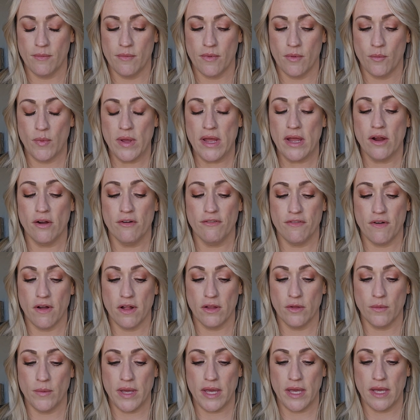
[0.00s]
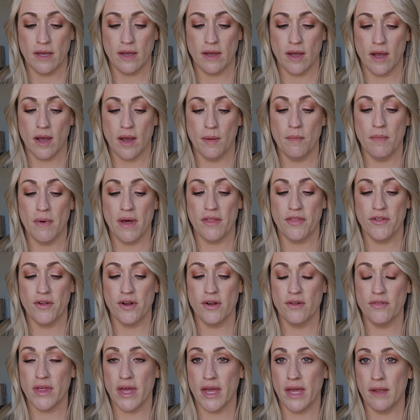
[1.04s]
we are following a mother
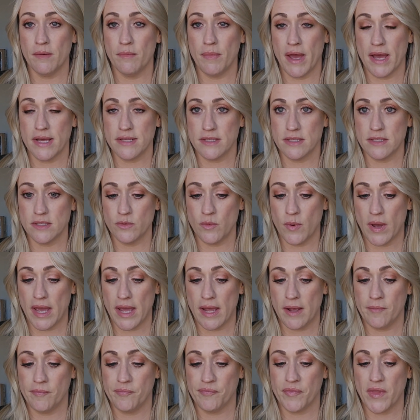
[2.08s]
that passes away,